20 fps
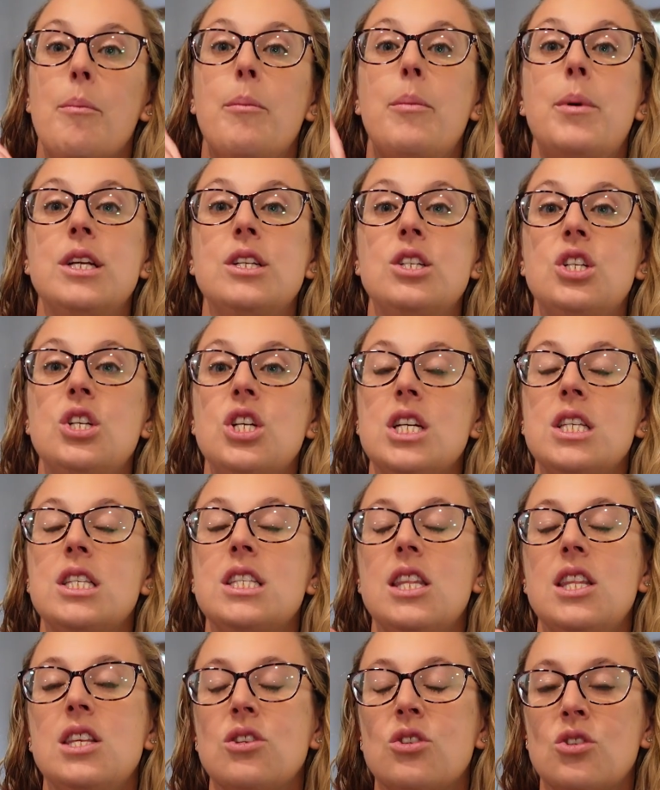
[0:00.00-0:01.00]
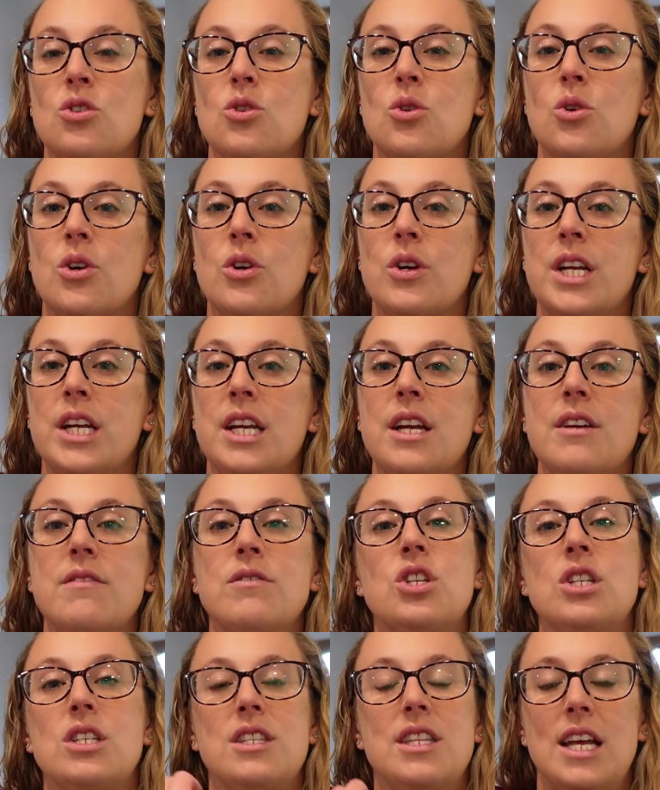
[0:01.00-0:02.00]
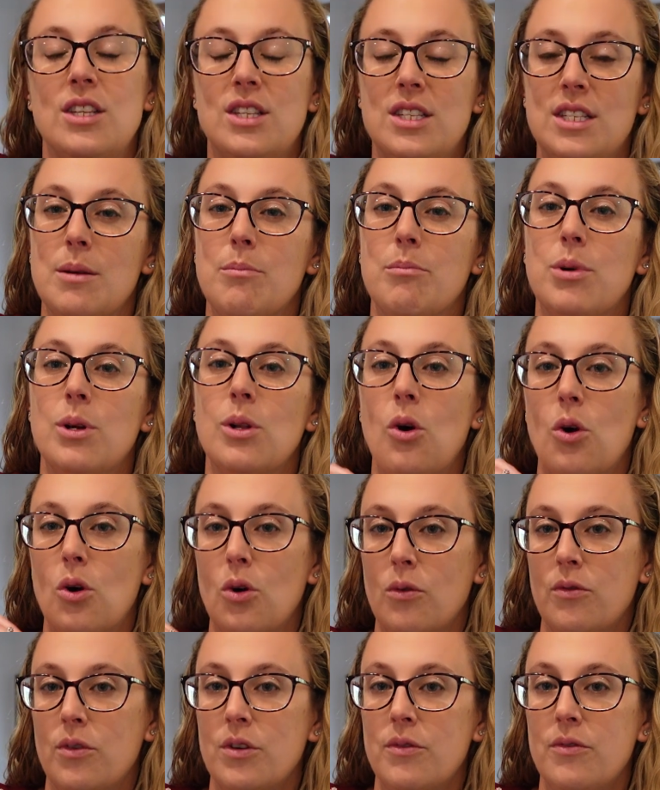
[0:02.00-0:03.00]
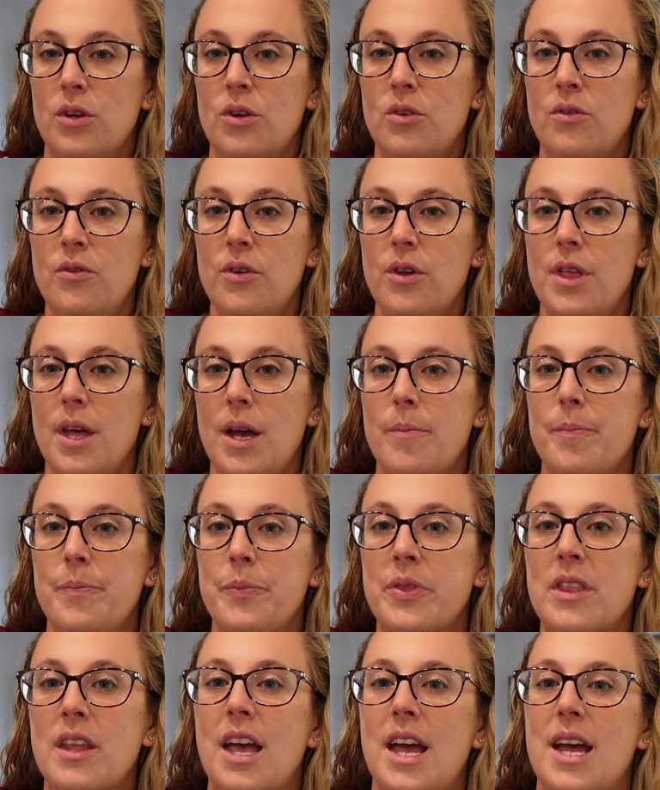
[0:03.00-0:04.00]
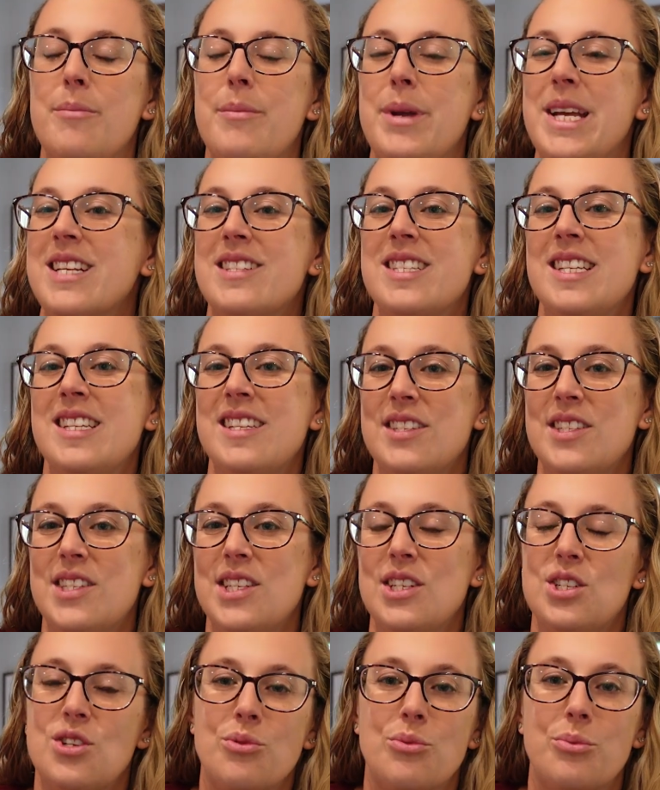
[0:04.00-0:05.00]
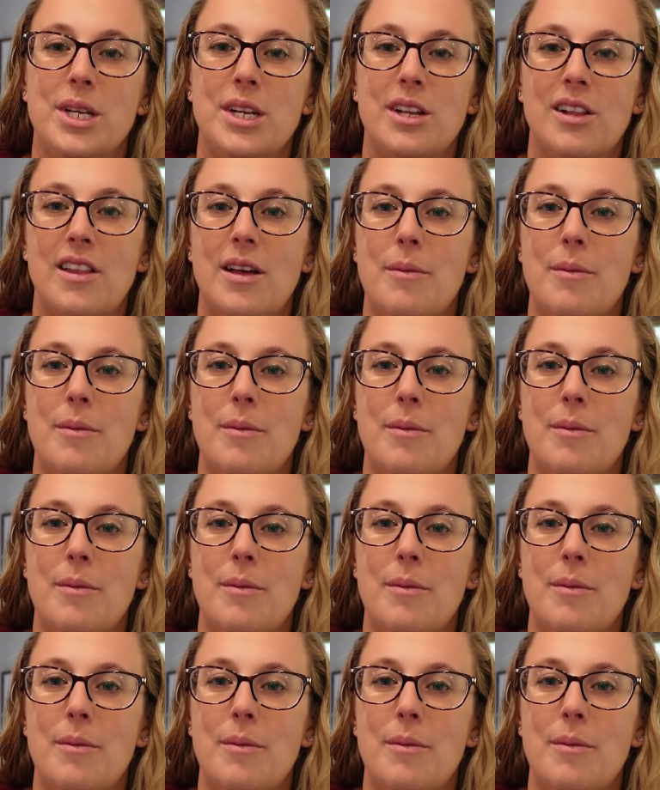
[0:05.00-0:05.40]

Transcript: But just the story gives just that simple overview for them and makes it easy to read,